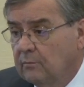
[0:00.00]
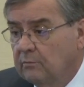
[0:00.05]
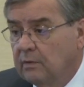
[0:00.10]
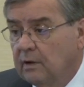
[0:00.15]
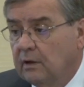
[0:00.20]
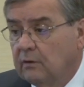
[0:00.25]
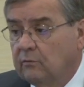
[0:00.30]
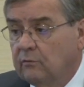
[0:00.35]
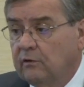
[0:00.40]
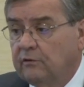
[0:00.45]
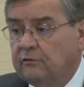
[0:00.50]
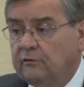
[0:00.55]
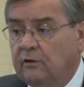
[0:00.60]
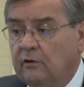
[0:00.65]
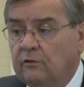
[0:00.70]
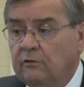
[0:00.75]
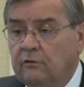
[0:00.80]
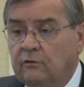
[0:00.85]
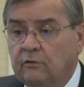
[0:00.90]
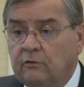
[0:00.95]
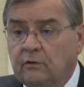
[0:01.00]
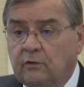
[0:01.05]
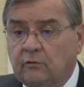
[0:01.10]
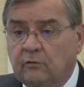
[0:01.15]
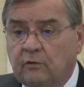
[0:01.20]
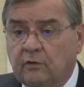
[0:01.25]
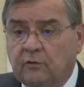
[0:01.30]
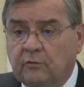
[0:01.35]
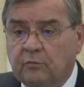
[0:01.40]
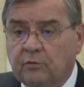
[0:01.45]
but we still do it
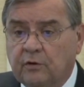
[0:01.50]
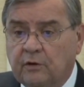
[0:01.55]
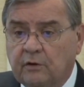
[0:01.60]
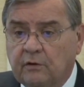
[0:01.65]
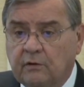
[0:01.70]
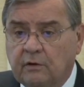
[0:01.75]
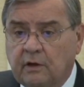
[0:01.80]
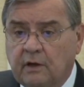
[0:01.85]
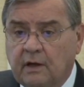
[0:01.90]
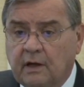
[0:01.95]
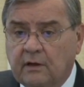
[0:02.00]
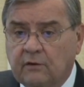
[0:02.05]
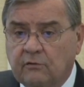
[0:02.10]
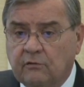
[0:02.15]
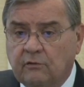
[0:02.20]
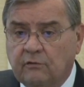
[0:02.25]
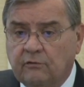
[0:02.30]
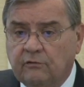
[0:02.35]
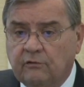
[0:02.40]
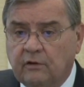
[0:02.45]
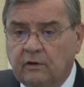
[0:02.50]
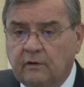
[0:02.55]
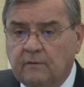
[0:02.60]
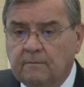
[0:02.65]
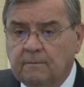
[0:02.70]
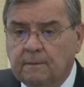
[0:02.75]
with pretty good accuracy.